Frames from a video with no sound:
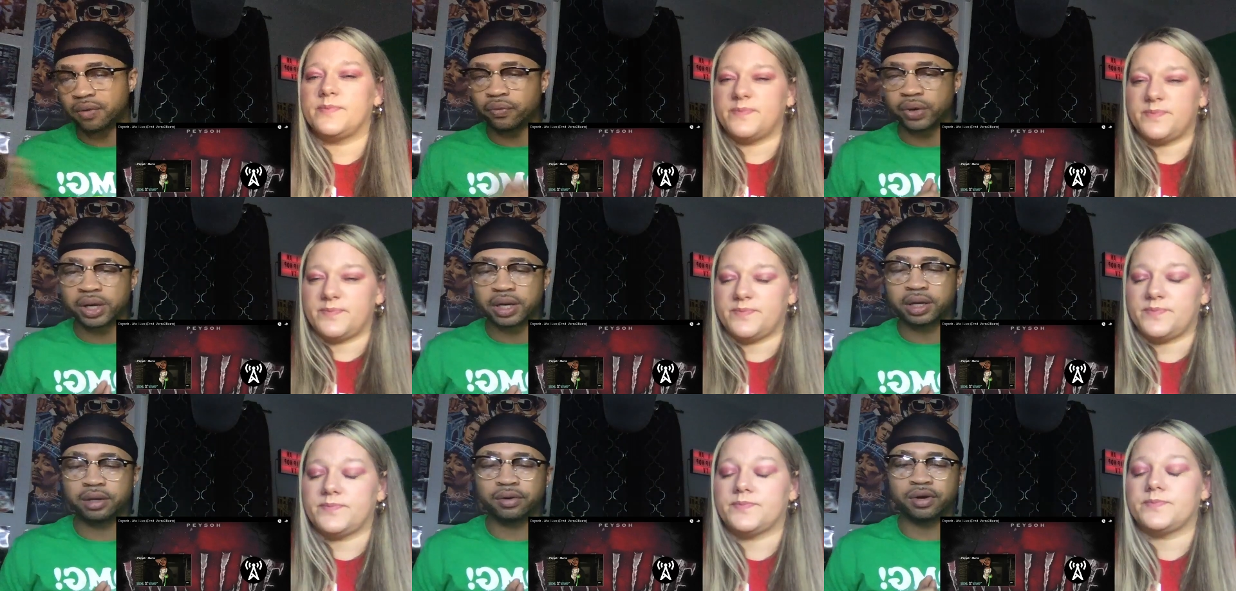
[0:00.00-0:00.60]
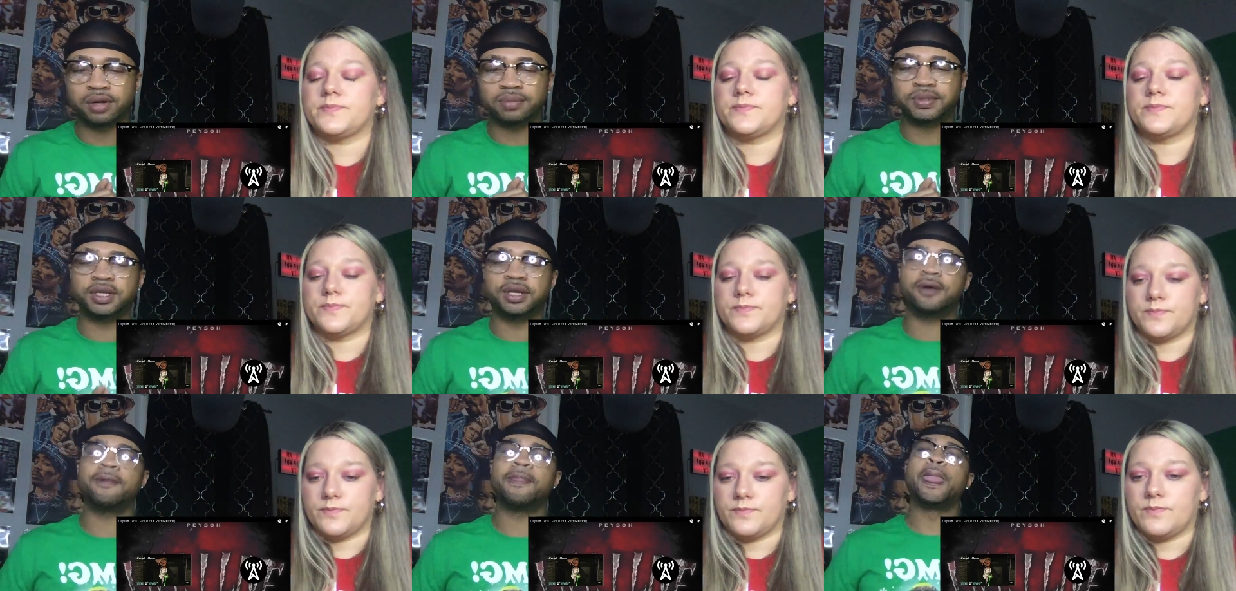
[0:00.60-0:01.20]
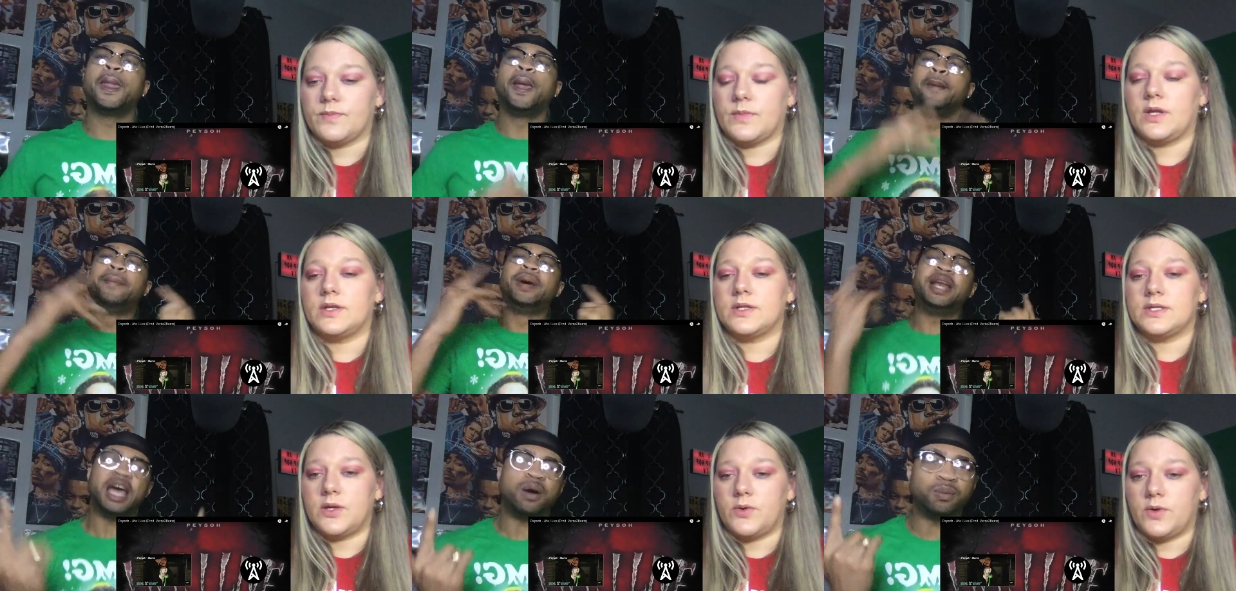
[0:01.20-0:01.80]
Speaker 1: with it. You know what I'm saying? But
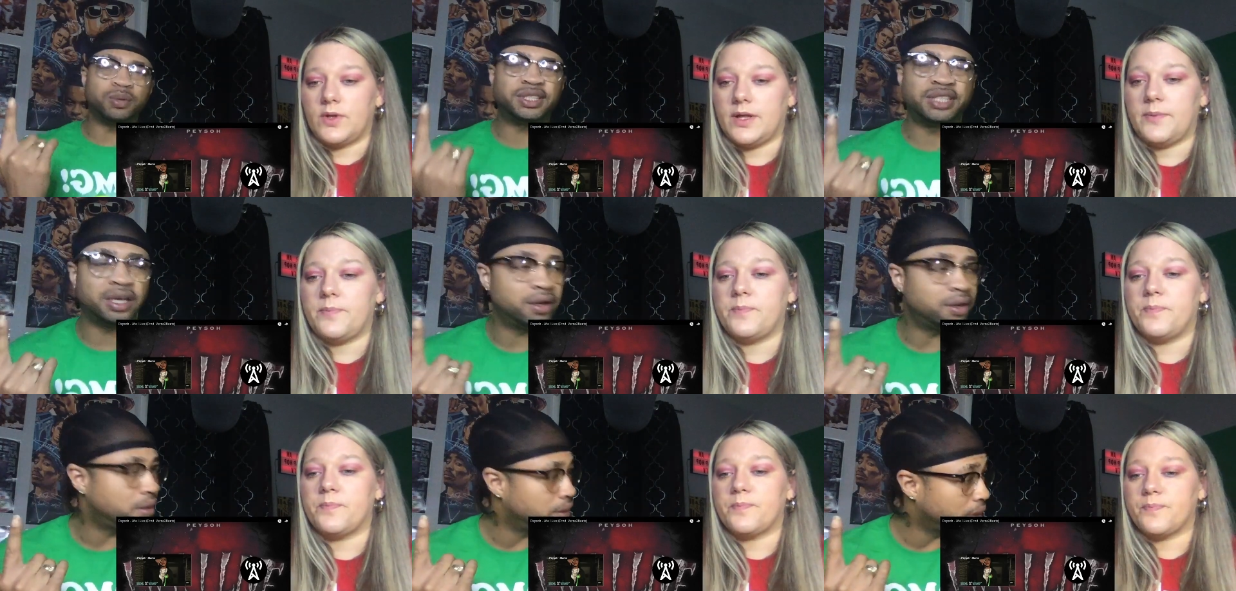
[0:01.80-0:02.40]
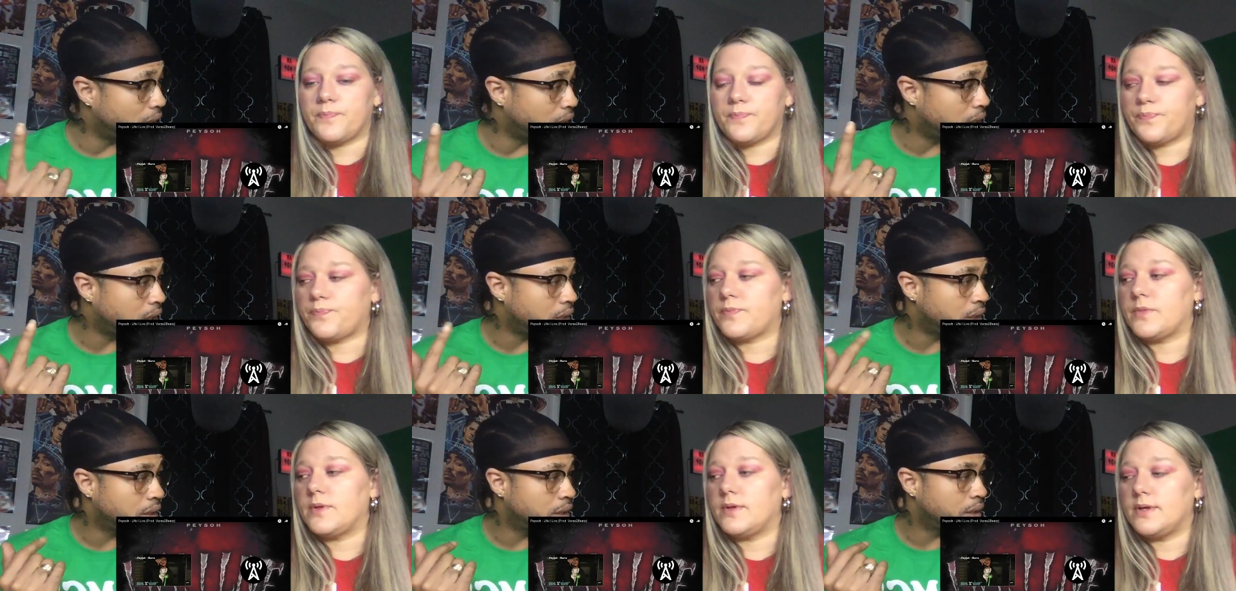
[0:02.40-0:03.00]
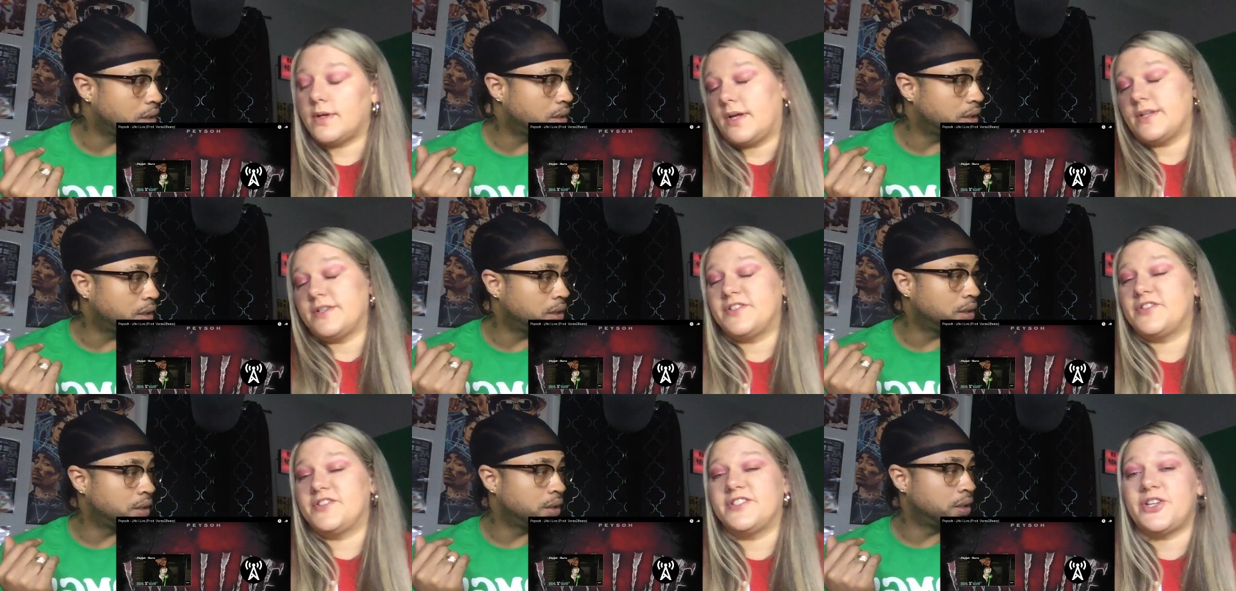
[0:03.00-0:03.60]
that was, yeah.
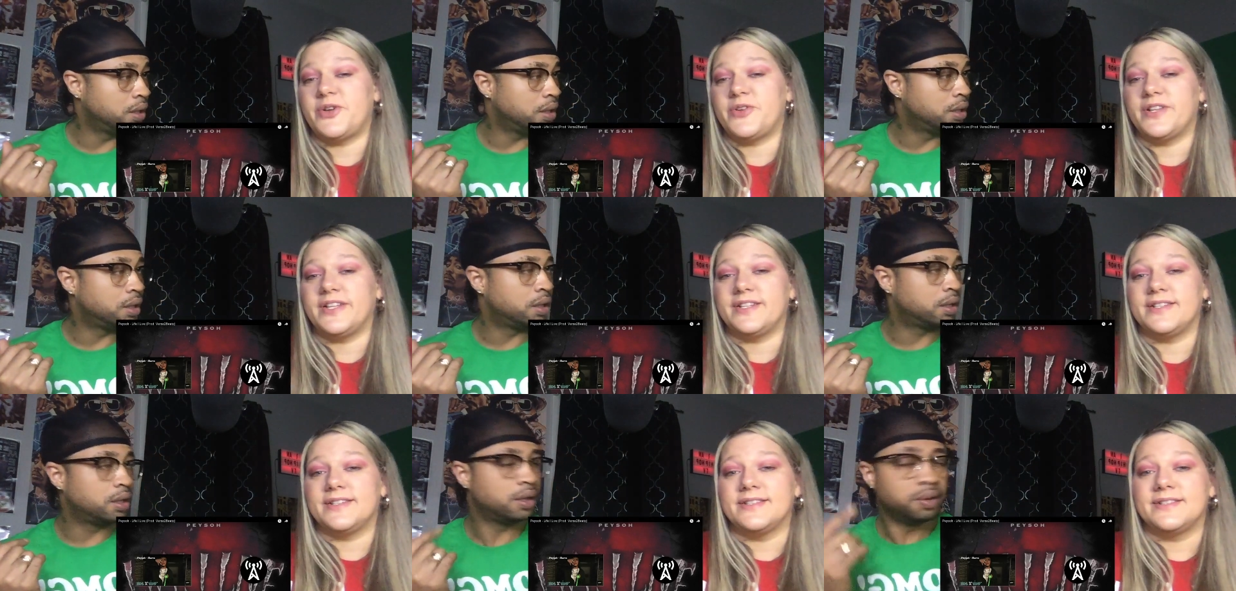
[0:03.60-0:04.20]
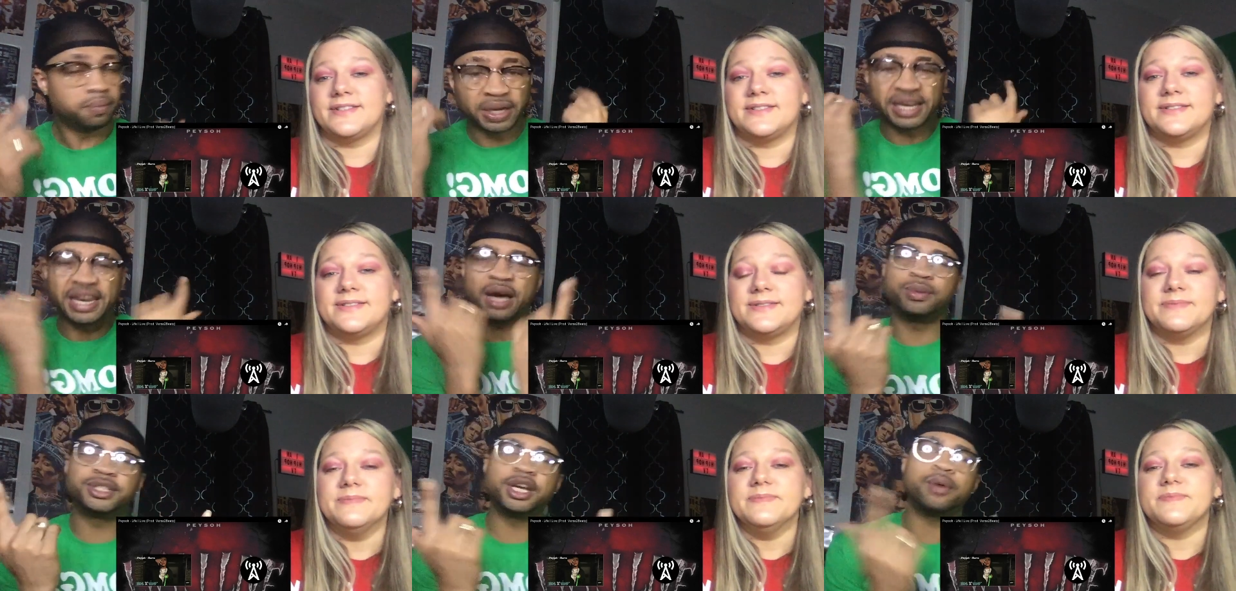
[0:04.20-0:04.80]
Totally. But that was our